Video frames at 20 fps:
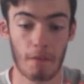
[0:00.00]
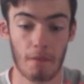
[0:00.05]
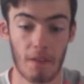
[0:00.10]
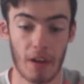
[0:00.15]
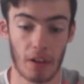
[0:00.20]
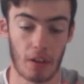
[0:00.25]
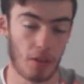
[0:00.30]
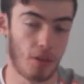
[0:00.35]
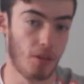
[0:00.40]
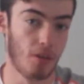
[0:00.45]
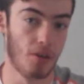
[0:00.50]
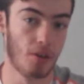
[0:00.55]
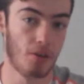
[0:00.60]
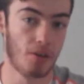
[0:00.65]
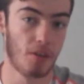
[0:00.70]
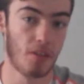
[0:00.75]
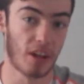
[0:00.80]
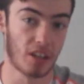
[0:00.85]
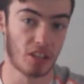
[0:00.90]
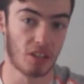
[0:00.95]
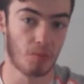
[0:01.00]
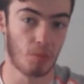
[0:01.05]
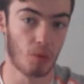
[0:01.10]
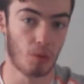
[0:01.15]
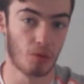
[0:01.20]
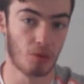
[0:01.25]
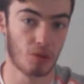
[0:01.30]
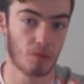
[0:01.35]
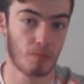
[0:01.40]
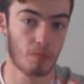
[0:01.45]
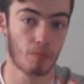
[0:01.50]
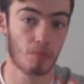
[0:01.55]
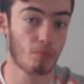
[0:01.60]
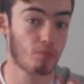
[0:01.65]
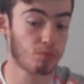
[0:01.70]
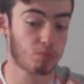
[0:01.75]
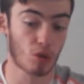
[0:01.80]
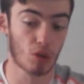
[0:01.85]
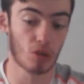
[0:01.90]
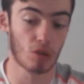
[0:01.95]
Vettel third. That's the podium.
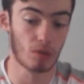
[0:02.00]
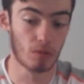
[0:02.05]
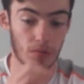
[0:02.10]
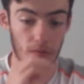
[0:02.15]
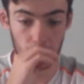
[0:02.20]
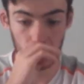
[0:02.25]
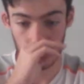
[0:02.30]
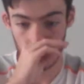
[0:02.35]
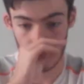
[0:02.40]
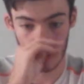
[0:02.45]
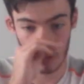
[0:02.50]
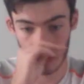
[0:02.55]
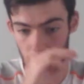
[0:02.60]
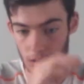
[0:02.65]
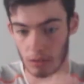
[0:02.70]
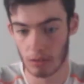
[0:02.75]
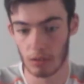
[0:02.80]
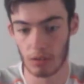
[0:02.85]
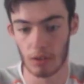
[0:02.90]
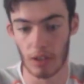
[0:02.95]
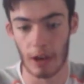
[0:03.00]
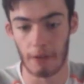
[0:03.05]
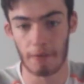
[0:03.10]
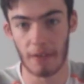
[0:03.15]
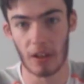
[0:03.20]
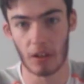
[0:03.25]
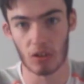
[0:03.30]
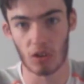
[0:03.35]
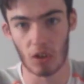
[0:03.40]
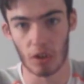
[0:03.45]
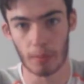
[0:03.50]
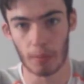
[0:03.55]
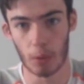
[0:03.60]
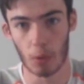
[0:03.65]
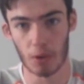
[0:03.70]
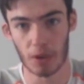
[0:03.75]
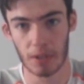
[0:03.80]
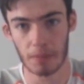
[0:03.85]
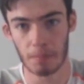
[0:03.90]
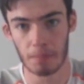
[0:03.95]
Good that Vettel got the
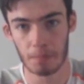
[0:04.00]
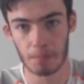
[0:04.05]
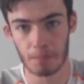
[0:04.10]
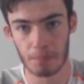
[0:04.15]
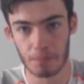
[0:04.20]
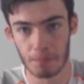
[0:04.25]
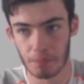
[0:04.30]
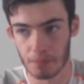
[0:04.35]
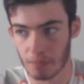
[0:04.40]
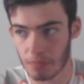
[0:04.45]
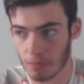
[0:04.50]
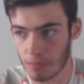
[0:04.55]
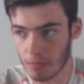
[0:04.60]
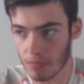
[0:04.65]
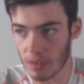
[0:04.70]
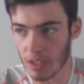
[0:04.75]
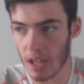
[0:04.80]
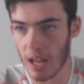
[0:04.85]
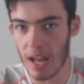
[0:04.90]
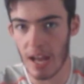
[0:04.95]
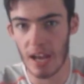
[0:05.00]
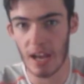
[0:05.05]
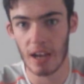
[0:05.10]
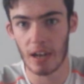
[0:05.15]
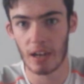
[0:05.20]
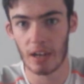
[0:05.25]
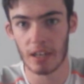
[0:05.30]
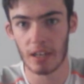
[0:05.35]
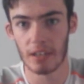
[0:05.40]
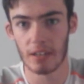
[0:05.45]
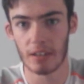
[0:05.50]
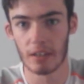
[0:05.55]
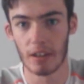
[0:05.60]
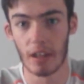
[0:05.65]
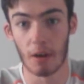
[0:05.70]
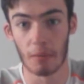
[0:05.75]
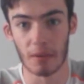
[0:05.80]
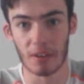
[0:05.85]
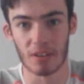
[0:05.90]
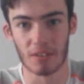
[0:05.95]
podium.
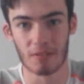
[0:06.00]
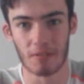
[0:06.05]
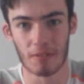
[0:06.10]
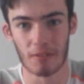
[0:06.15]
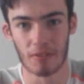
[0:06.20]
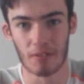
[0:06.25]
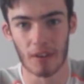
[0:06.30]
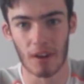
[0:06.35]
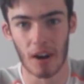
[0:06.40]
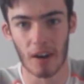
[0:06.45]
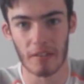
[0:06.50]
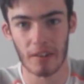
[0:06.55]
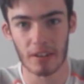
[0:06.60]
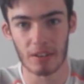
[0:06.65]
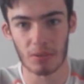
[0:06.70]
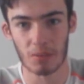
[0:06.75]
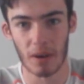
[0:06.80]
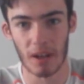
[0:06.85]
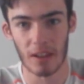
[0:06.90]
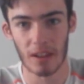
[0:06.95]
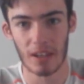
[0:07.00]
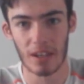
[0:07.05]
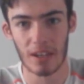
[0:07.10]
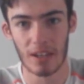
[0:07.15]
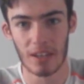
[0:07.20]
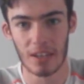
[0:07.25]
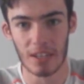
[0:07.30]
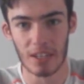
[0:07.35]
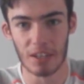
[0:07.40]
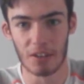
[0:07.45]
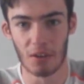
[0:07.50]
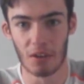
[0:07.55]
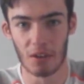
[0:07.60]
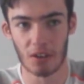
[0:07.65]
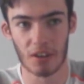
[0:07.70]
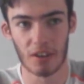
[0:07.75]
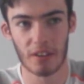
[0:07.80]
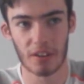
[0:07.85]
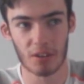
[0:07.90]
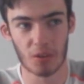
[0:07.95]
That'll be good for Ferrari as well. You know,
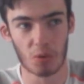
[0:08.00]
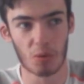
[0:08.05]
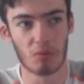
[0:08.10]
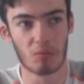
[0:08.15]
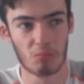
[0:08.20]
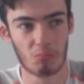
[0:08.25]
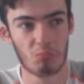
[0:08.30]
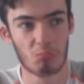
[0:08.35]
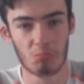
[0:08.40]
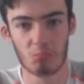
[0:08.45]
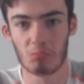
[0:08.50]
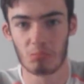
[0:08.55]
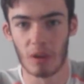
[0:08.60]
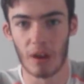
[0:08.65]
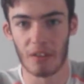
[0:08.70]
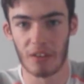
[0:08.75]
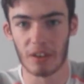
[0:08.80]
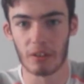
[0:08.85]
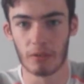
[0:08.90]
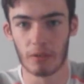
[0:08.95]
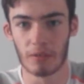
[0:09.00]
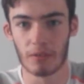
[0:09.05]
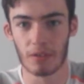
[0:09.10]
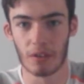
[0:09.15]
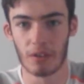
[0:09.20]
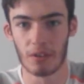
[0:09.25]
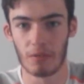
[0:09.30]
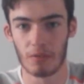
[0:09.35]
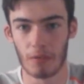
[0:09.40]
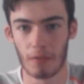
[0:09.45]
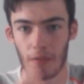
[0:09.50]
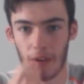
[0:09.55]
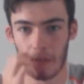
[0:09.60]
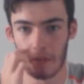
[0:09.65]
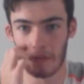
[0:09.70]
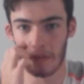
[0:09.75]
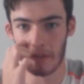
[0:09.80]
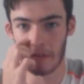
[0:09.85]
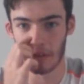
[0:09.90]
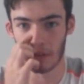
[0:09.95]
looking at that going, I think we've got a
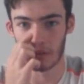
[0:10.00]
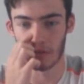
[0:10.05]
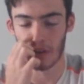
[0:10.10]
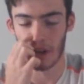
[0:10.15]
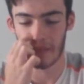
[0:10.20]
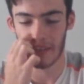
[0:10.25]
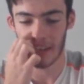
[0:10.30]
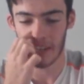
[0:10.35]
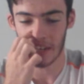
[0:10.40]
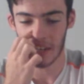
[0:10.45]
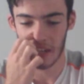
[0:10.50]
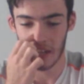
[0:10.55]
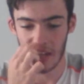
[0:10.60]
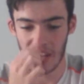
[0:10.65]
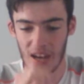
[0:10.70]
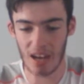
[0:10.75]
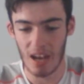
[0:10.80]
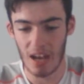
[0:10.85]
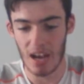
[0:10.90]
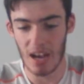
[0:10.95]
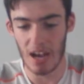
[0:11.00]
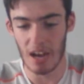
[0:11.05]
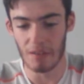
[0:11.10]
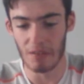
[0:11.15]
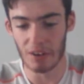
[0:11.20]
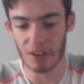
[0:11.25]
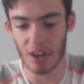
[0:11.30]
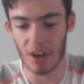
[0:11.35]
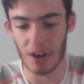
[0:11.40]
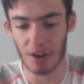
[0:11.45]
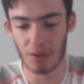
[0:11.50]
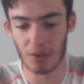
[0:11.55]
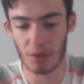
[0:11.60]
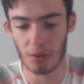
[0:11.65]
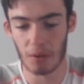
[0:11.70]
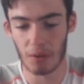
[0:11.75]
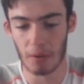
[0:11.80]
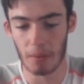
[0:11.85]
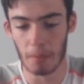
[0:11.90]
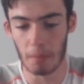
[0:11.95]
very, very good driver here.
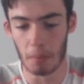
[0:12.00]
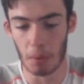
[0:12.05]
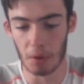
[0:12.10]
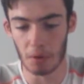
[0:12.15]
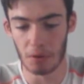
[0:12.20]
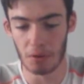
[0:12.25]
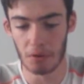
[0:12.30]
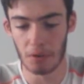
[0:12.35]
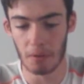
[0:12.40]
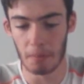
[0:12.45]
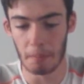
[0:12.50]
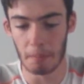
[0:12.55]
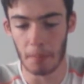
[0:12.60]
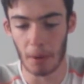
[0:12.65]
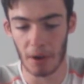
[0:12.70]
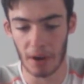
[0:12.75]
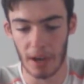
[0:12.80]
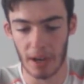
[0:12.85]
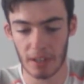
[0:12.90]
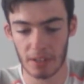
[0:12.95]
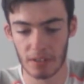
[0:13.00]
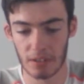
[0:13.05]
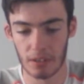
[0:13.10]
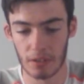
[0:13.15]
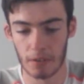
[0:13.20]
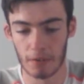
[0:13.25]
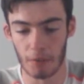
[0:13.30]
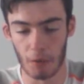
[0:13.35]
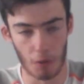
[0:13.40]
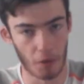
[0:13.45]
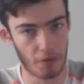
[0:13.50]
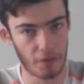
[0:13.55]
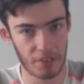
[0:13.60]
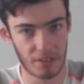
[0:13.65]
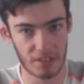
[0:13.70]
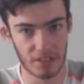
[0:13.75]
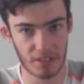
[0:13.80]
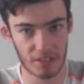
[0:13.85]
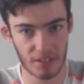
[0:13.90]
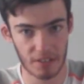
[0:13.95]
Ricciardo, Button, Bottas, 4th,
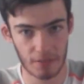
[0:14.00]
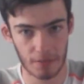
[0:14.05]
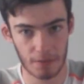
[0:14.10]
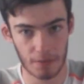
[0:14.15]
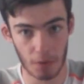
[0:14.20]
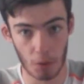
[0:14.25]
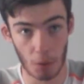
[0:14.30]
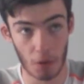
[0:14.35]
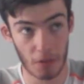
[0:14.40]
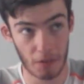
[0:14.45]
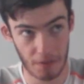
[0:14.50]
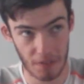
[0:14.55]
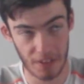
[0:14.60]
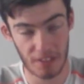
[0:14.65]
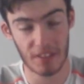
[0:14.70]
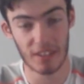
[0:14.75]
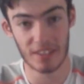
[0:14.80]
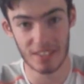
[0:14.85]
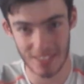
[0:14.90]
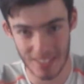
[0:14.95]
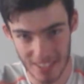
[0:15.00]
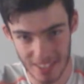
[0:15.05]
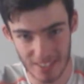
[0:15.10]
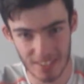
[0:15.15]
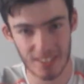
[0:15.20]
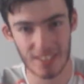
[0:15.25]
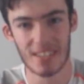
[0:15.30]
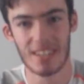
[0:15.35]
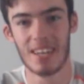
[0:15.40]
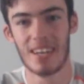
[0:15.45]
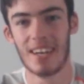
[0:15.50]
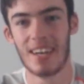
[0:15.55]
5th and 6th.